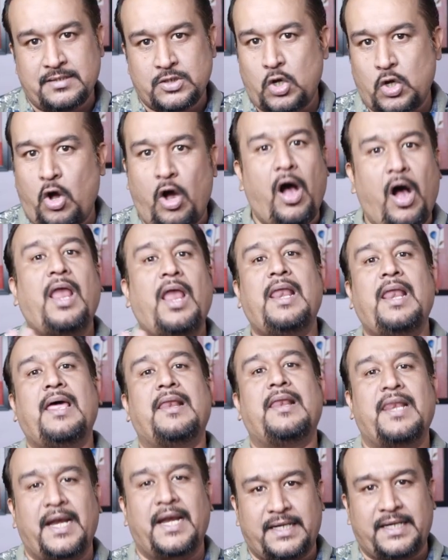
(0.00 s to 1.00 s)
So all
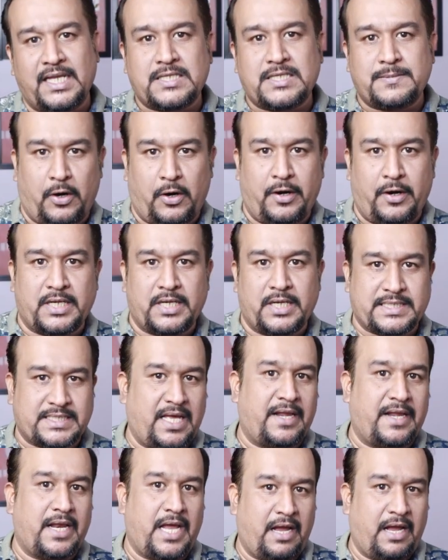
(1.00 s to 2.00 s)
latest products
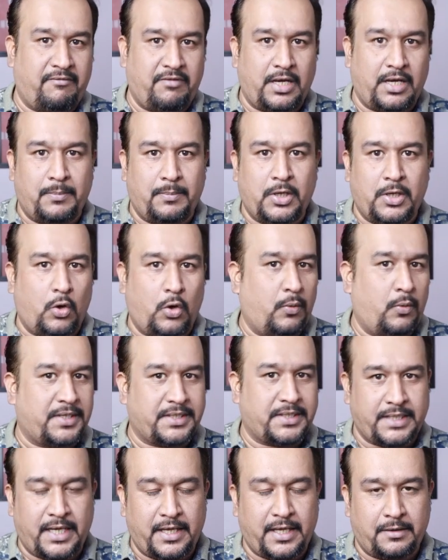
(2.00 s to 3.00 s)
are available over
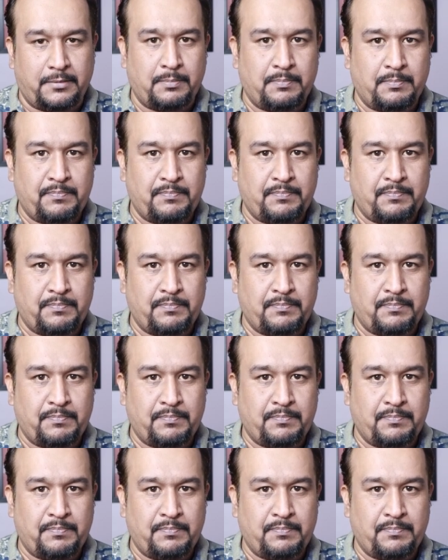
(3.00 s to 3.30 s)
there.